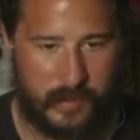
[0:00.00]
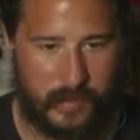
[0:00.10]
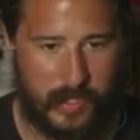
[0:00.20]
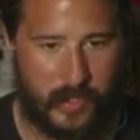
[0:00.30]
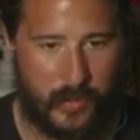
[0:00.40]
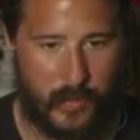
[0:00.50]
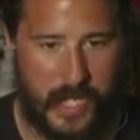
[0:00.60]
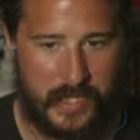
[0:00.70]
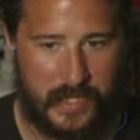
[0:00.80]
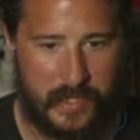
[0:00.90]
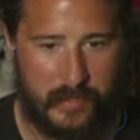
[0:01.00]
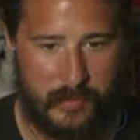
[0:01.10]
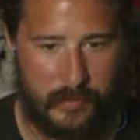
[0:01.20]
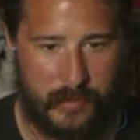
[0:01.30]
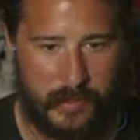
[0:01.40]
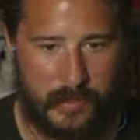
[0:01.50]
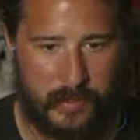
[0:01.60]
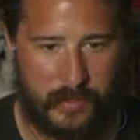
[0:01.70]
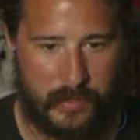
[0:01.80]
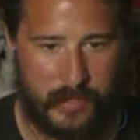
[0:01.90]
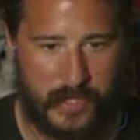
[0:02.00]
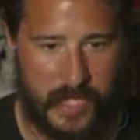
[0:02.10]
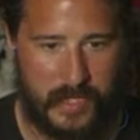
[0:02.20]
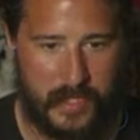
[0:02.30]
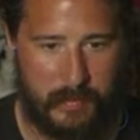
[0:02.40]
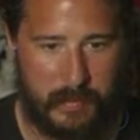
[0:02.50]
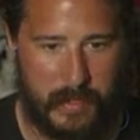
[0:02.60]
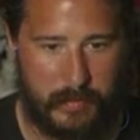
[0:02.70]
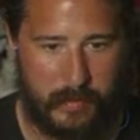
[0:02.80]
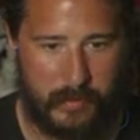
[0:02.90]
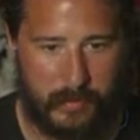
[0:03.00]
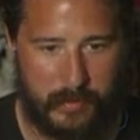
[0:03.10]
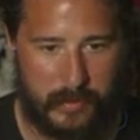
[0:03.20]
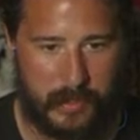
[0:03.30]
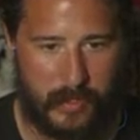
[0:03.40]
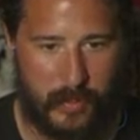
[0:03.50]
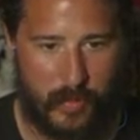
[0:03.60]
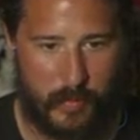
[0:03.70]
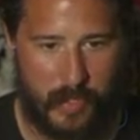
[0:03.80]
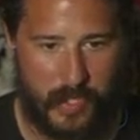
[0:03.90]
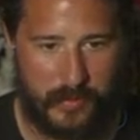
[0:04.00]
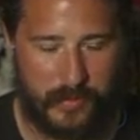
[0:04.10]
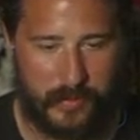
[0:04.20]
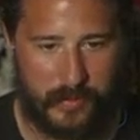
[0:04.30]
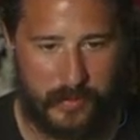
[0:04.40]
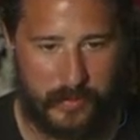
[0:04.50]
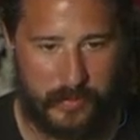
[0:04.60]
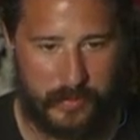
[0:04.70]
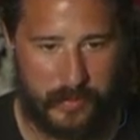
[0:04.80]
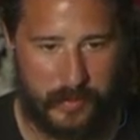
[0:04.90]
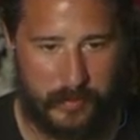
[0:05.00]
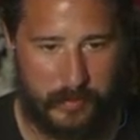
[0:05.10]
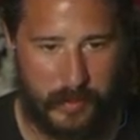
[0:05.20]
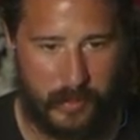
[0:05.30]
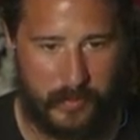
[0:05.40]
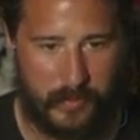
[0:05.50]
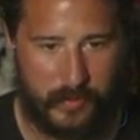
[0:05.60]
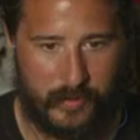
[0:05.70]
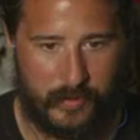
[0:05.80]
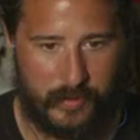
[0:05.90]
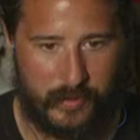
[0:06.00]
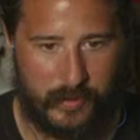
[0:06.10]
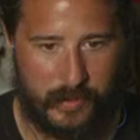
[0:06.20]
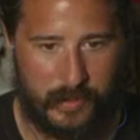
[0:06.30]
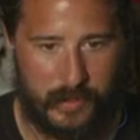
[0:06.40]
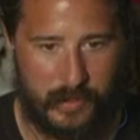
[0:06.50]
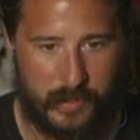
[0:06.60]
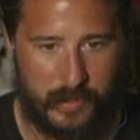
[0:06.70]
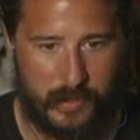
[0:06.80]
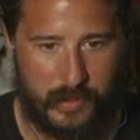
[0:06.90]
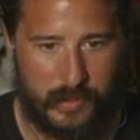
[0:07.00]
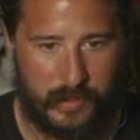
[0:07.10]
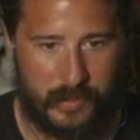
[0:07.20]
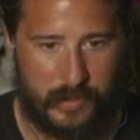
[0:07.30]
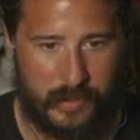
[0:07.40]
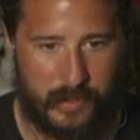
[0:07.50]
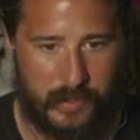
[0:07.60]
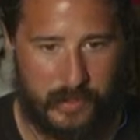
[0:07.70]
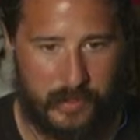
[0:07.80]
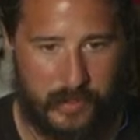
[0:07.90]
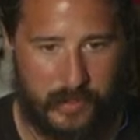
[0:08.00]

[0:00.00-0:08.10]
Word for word: Gotta go Nike. We are a Nike people in the Northwest, but also in